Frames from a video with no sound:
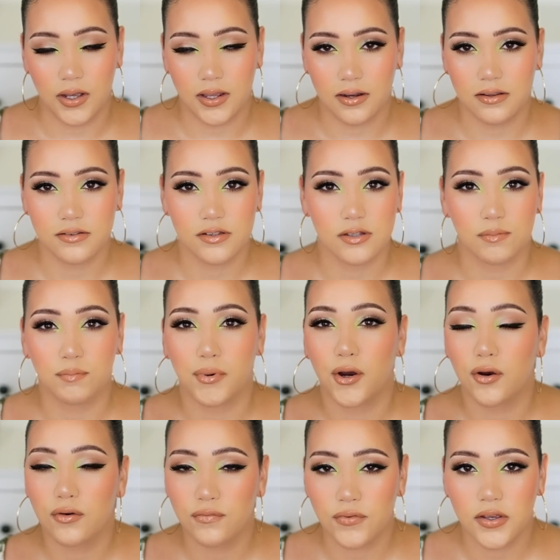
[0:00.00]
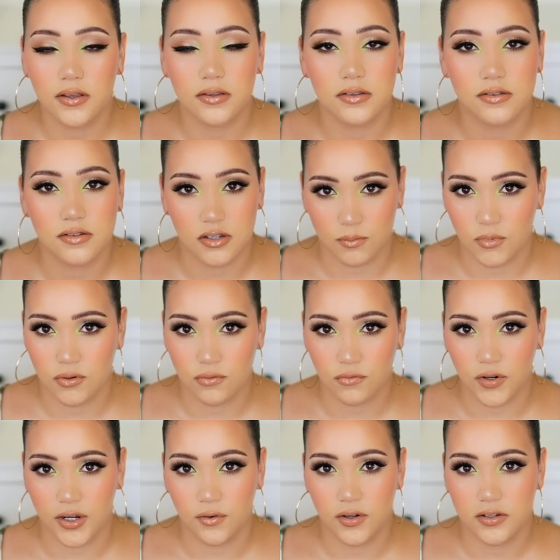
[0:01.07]
it is the perfect summer
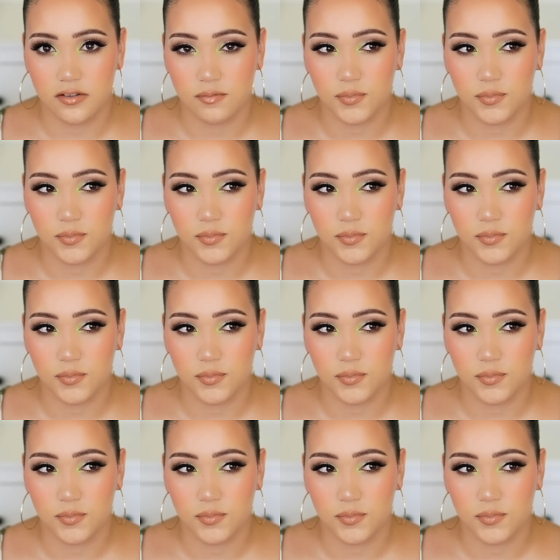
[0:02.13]
fragrance,